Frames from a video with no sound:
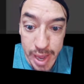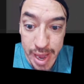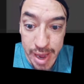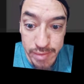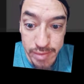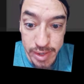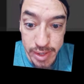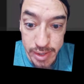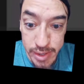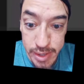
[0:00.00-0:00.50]

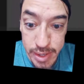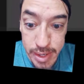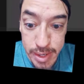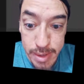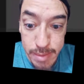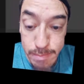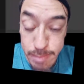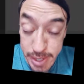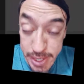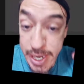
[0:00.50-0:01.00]
have it
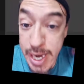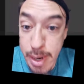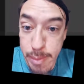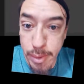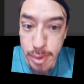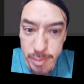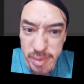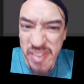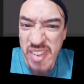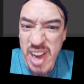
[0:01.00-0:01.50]
being
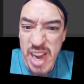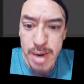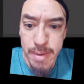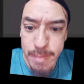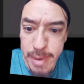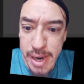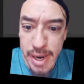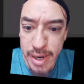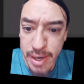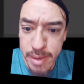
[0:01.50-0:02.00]
able to be
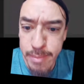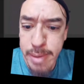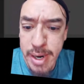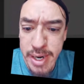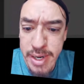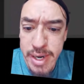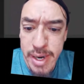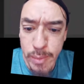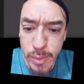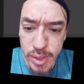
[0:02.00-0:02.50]
found
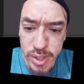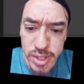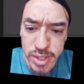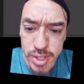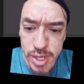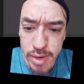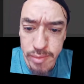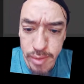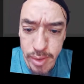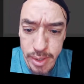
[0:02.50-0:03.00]
by network
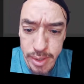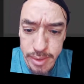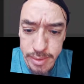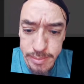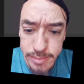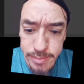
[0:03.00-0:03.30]
discovery.